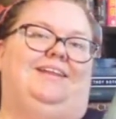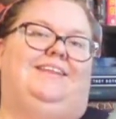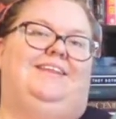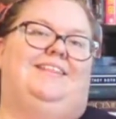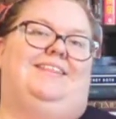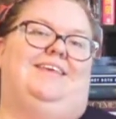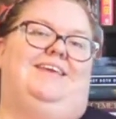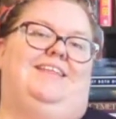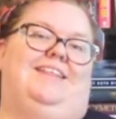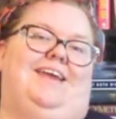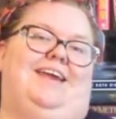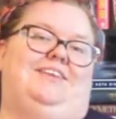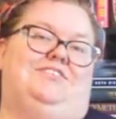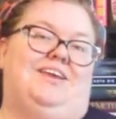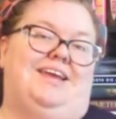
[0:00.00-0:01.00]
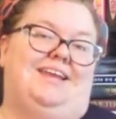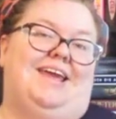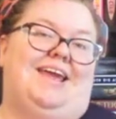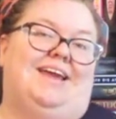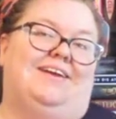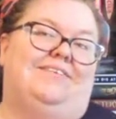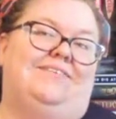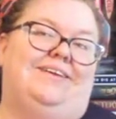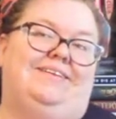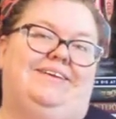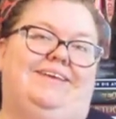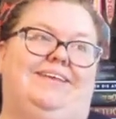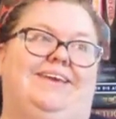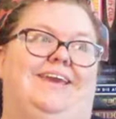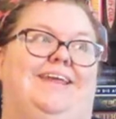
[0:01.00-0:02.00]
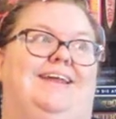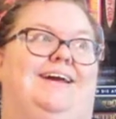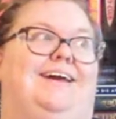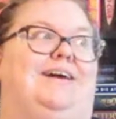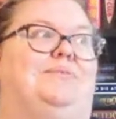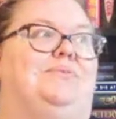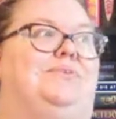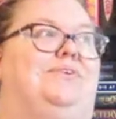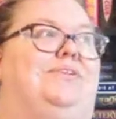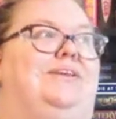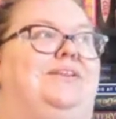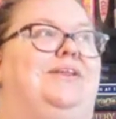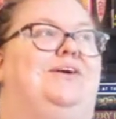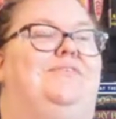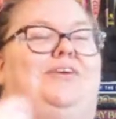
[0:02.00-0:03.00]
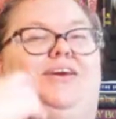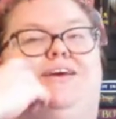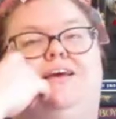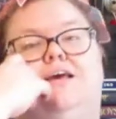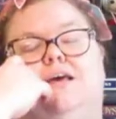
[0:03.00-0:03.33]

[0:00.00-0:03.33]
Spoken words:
This is a Jane Eyre retelling, and I absolutely love it.